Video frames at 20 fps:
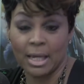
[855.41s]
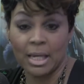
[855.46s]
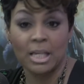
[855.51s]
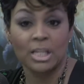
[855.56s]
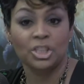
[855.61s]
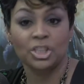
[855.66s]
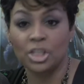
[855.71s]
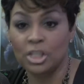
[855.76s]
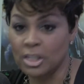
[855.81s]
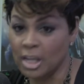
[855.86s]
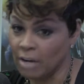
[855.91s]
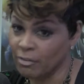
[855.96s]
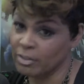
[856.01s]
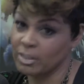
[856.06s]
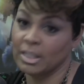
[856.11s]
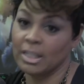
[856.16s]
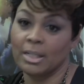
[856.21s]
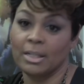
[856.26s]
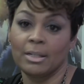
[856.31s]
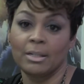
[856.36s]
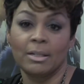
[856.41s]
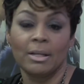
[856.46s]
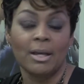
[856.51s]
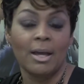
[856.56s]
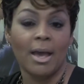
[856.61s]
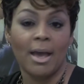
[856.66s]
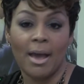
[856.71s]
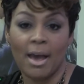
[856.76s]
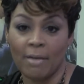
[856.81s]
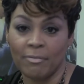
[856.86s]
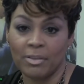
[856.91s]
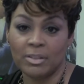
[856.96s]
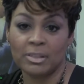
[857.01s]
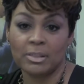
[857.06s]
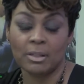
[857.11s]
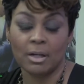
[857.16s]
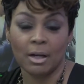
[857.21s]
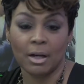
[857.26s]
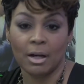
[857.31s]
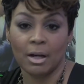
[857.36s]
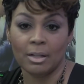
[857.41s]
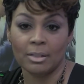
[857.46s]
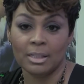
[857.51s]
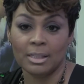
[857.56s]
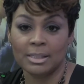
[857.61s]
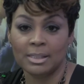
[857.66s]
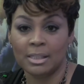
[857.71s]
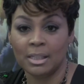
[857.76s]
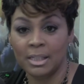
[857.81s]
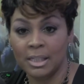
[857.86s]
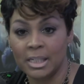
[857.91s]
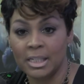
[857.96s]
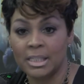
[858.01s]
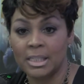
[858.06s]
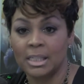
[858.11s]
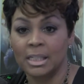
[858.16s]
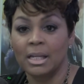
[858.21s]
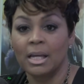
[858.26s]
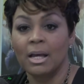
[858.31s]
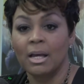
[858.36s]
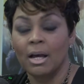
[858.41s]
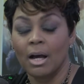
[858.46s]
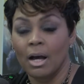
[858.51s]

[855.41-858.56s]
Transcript: She never did have this the solidity,